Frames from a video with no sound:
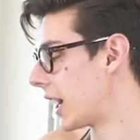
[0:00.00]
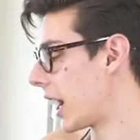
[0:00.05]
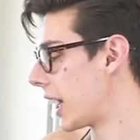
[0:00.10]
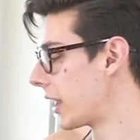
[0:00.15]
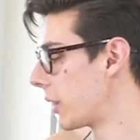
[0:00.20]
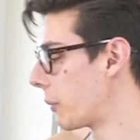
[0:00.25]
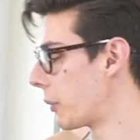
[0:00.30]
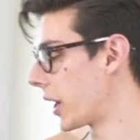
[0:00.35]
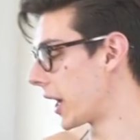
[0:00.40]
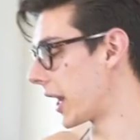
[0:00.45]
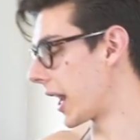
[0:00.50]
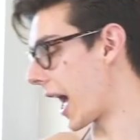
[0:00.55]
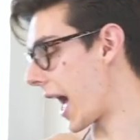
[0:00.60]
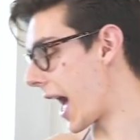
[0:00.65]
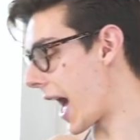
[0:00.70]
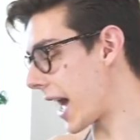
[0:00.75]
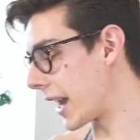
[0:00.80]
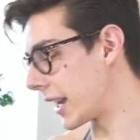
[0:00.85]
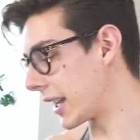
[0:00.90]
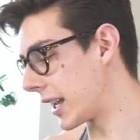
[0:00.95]
And then we're gonna
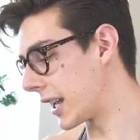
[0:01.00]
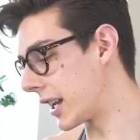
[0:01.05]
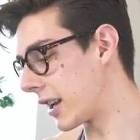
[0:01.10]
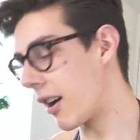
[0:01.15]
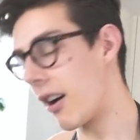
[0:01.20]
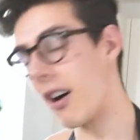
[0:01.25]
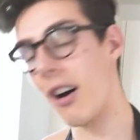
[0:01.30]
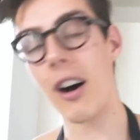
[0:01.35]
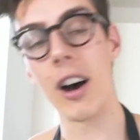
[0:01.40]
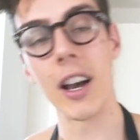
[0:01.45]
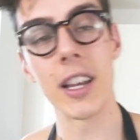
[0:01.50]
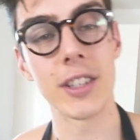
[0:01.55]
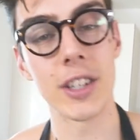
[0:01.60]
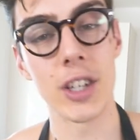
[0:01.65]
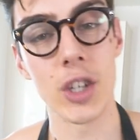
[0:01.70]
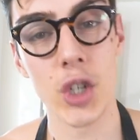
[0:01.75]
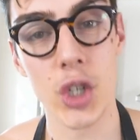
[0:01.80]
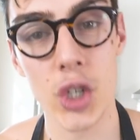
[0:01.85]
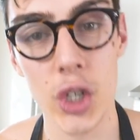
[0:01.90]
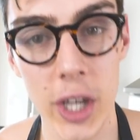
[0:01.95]
add in our
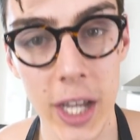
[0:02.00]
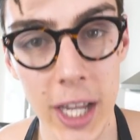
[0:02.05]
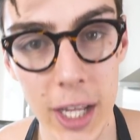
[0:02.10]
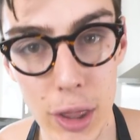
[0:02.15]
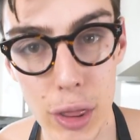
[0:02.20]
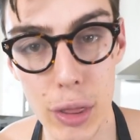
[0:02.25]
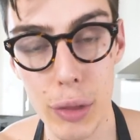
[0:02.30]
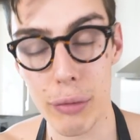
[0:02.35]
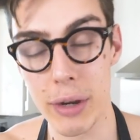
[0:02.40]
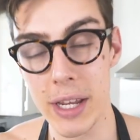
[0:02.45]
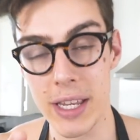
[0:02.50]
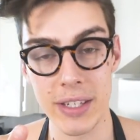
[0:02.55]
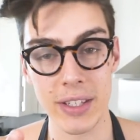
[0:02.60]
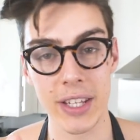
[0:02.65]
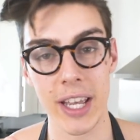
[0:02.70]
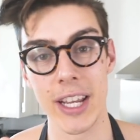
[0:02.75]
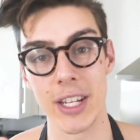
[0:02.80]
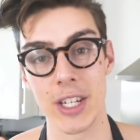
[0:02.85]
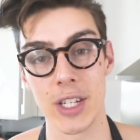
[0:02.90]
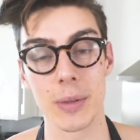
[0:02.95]
icing sugar in three
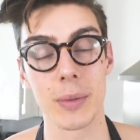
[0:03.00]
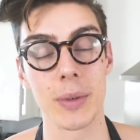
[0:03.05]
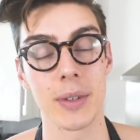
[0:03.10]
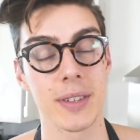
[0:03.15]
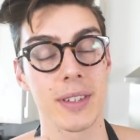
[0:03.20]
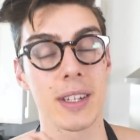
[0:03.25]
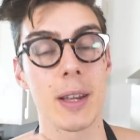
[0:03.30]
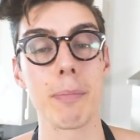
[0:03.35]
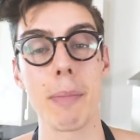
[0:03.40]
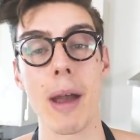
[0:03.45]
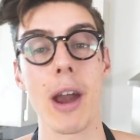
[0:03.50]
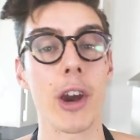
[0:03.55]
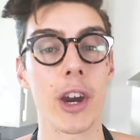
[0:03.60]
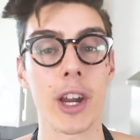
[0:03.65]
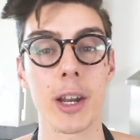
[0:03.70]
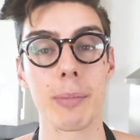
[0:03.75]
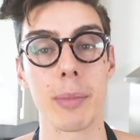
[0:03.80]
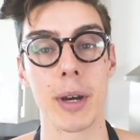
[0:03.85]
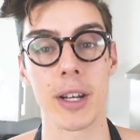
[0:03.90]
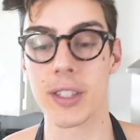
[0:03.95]
stages because it's an
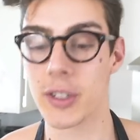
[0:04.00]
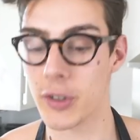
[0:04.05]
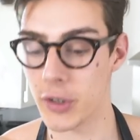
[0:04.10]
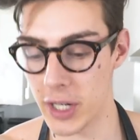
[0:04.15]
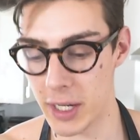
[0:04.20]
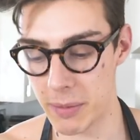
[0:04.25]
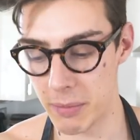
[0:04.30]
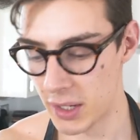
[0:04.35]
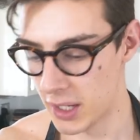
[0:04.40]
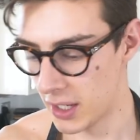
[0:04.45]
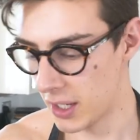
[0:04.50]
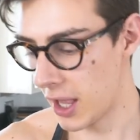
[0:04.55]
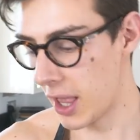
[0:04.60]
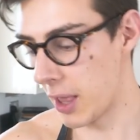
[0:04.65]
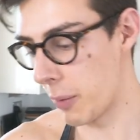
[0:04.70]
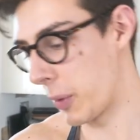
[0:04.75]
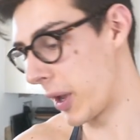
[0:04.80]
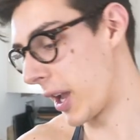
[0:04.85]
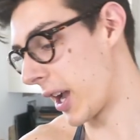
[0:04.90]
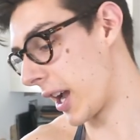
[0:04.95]
American buttercream.
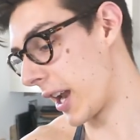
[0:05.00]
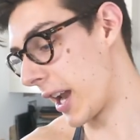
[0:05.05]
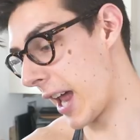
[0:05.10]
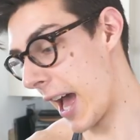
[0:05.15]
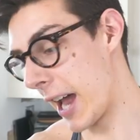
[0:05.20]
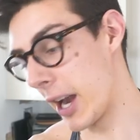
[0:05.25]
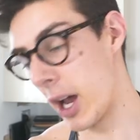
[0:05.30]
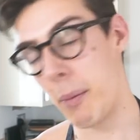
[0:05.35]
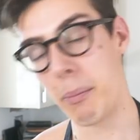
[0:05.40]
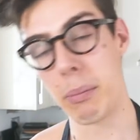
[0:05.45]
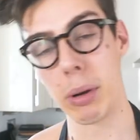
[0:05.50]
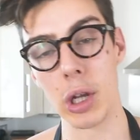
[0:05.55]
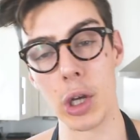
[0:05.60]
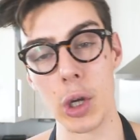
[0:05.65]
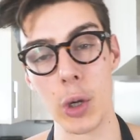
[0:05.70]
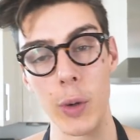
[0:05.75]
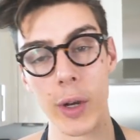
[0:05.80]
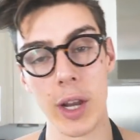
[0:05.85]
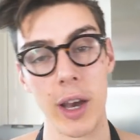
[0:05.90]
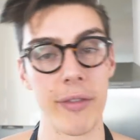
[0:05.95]
And we're gonna add our
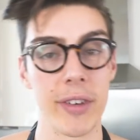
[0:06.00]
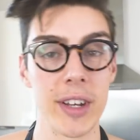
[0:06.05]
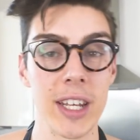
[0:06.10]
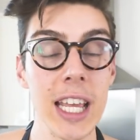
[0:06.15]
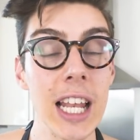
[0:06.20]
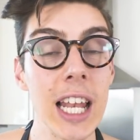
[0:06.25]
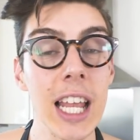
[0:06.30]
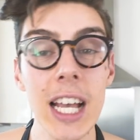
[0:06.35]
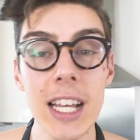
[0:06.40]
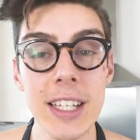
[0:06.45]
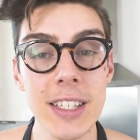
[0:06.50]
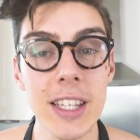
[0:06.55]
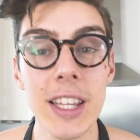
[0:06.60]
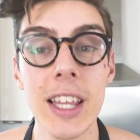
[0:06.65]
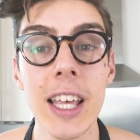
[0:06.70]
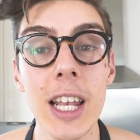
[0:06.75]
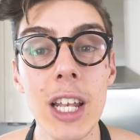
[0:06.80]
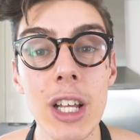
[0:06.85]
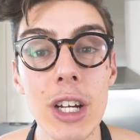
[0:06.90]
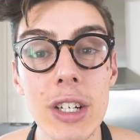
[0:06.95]
blue and our vanilla so
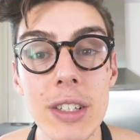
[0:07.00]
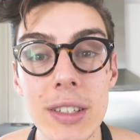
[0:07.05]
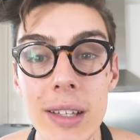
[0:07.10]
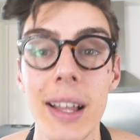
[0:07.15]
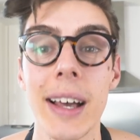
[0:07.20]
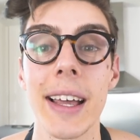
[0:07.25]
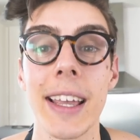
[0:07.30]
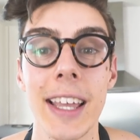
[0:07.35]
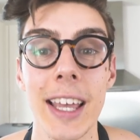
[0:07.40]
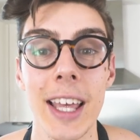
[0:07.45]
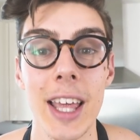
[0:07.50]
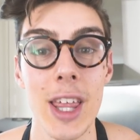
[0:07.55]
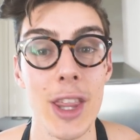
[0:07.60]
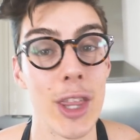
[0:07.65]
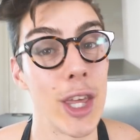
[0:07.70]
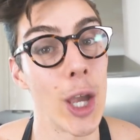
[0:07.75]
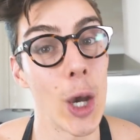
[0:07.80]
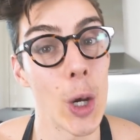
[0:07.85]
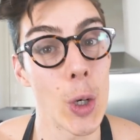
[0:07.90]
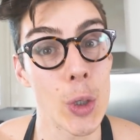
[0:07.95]
that it looks like
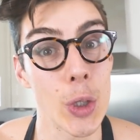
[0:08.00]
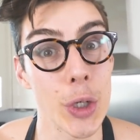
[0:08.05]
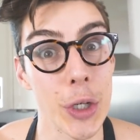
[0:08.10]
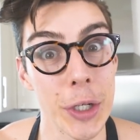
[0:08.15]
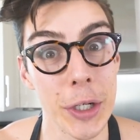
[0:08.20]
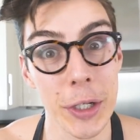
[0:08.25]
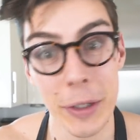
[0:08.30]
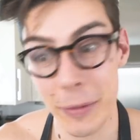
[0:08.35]
the ocean.